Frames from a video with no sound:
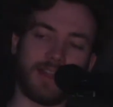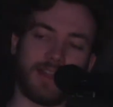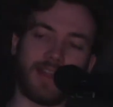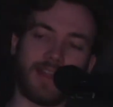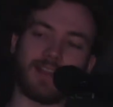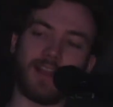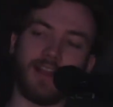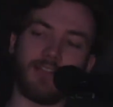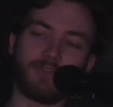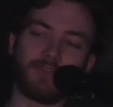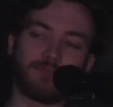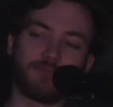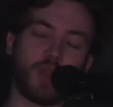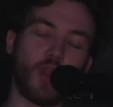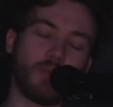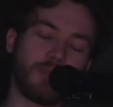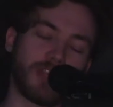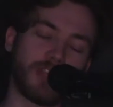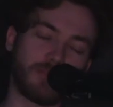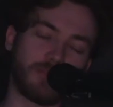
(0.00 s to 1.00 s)
I've
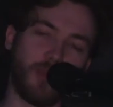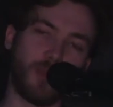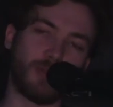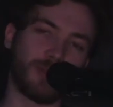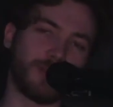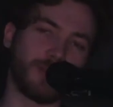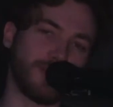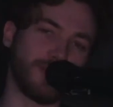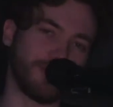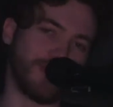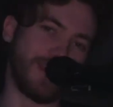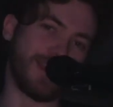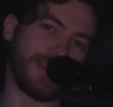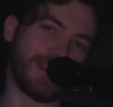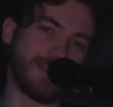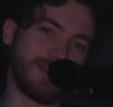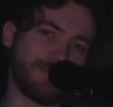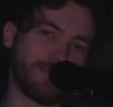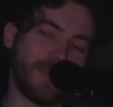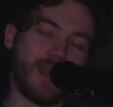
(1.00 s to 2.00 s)
probably spoiled it already,
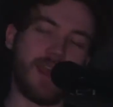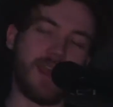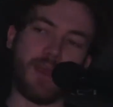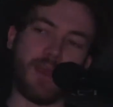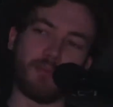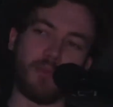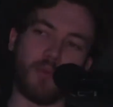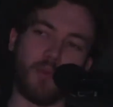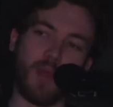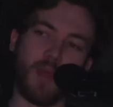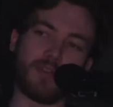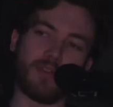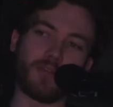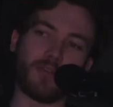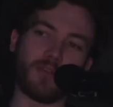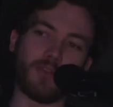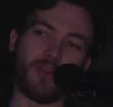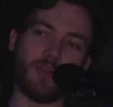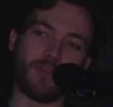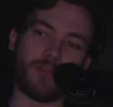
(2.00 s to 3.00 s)
but whether or
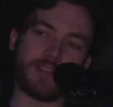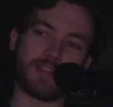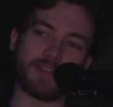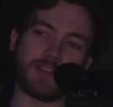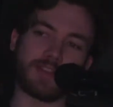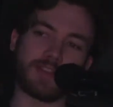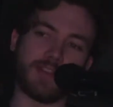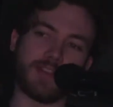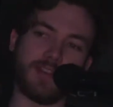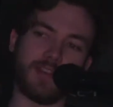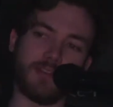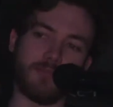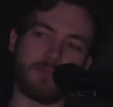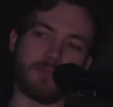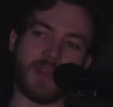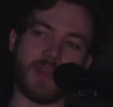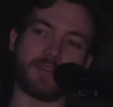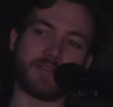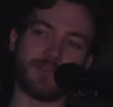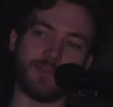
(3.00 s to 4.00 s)
not this guitar
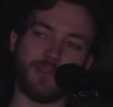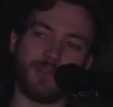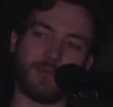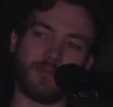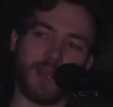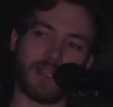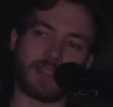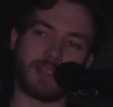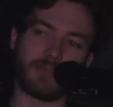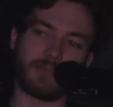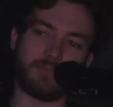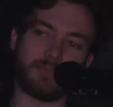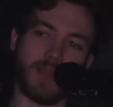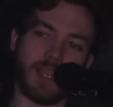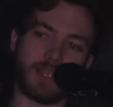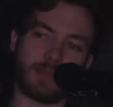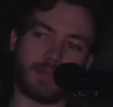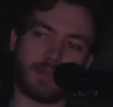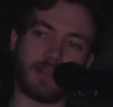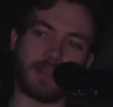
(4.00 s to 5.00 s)
meets all my
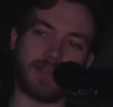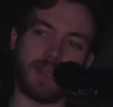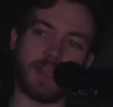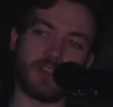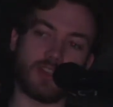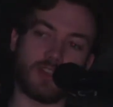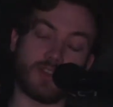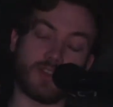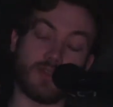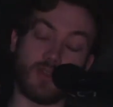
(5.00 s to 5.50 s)
expectations or